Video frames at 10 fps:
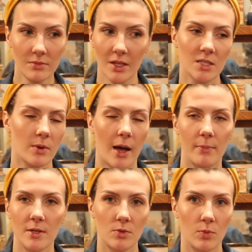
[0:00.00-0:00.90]
that's what
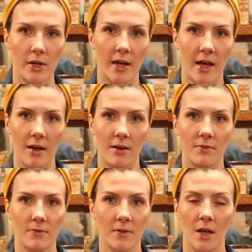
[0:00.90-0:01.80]
happens when you have
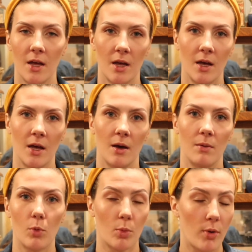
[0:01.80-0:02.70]

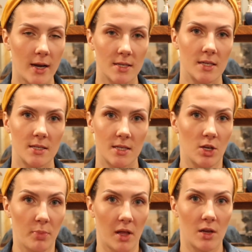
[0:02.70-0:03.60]
more pregnancies, is
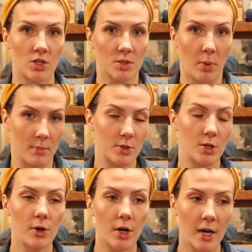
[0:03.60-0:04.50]
your belly just pops
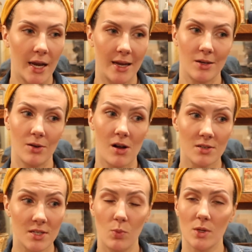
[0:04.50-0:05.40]
sooner. And it
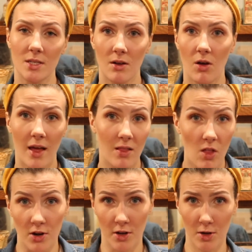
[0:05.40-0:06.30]
honestly wasn't all that
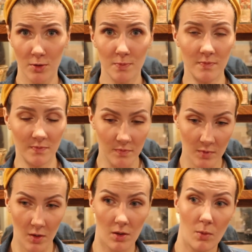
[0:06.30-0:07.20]
long ago
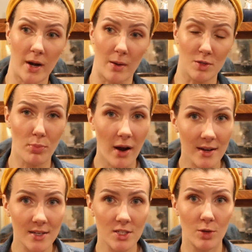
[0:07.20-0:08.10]
when I was
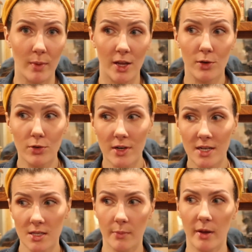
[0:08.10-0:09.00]
pregnant. So my
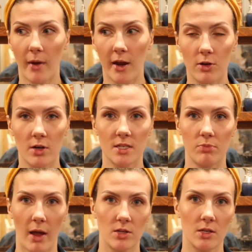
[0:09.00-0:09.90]
uterus, I mean, my uterus is
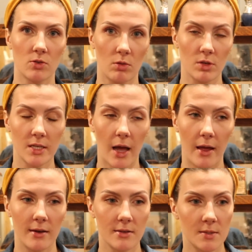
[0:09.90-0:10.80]
back to its normal
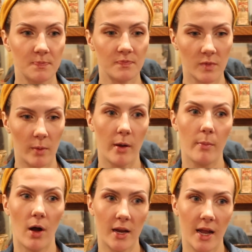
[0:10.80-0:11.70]
size. And my
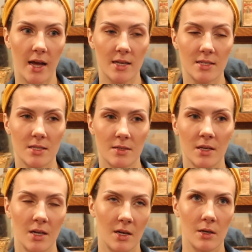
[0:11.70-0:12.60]
body has
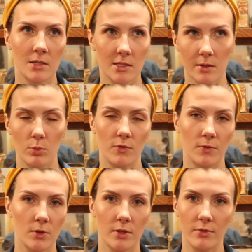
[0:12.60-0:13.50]
somewhat
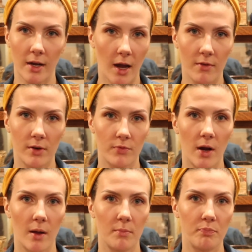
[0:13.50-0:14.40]
fully recovered
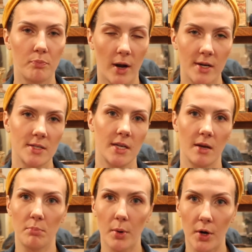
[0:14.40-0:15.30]
from pregnancy
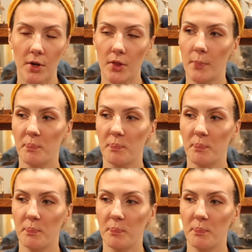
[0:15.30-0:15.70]
and birth.